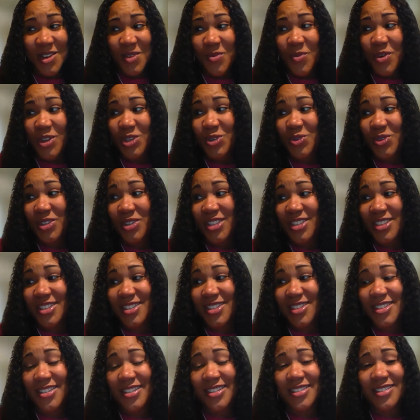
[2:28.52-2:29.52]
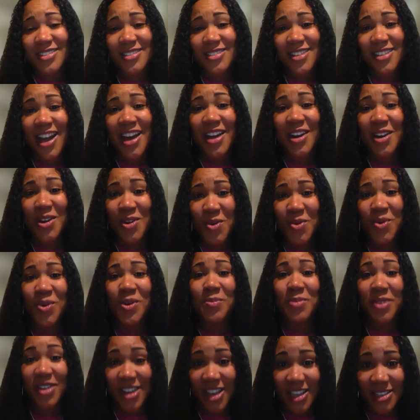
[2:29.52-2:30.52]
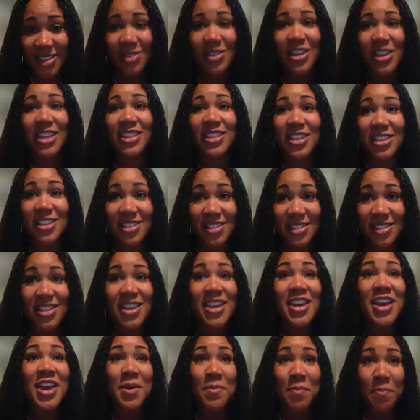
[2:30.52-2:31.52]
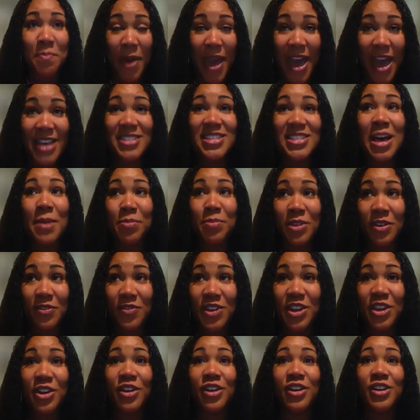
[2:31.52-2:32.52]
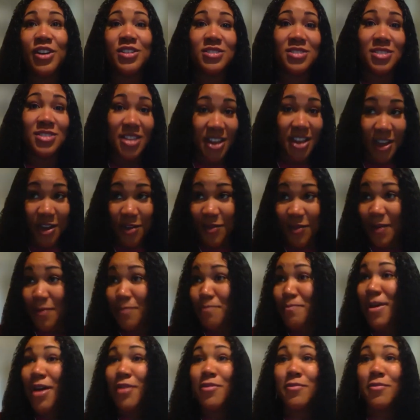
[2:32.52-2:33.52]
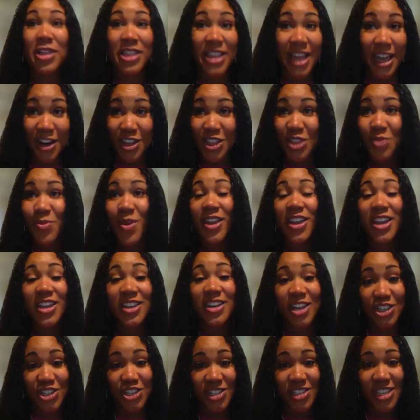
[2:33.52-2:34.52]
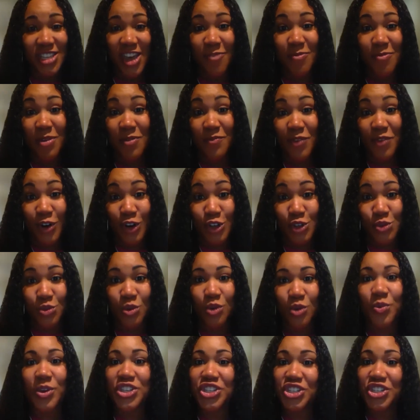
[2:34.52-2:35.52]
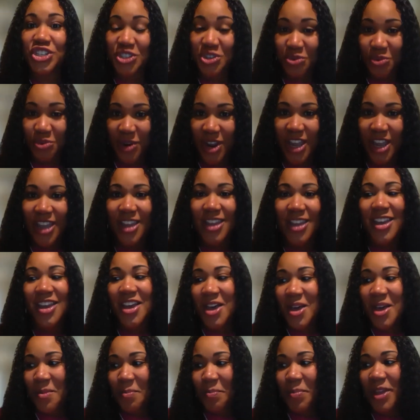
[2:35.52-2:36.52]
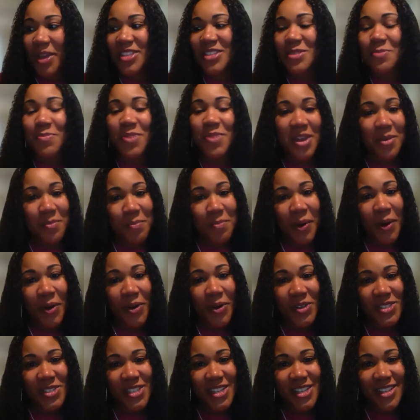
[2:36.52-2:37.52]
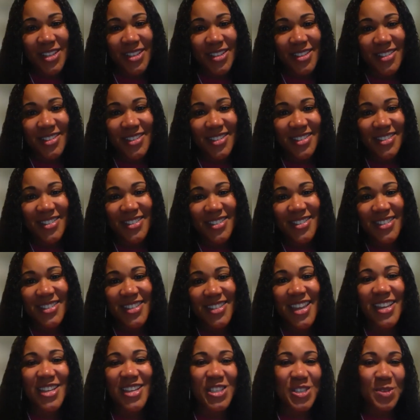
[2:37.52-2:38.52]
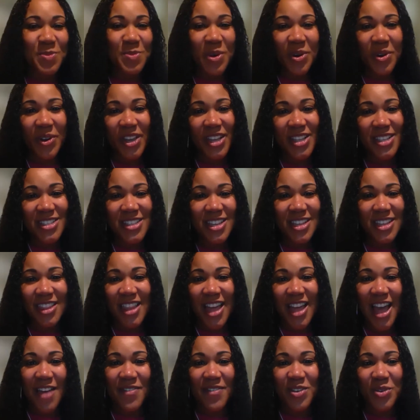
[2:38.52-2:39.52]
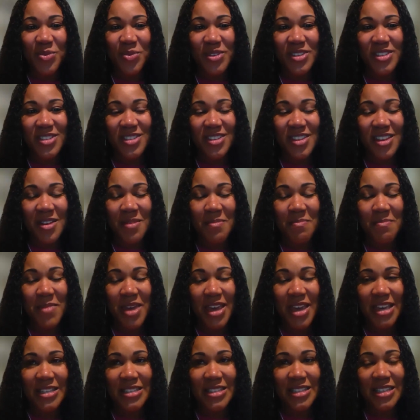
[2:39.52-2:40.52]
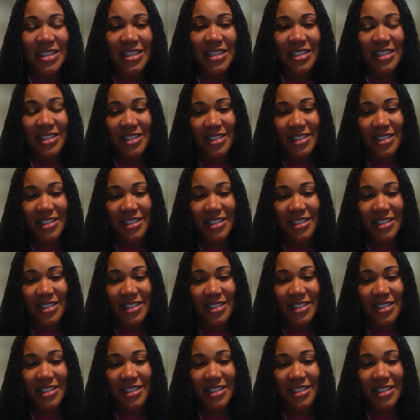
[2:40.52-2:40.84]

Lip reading: which was kind of cool because in this past couple of years, a lot of the recognitions have been virtual, which is great. But to be in person, to experience it live, it was amazing.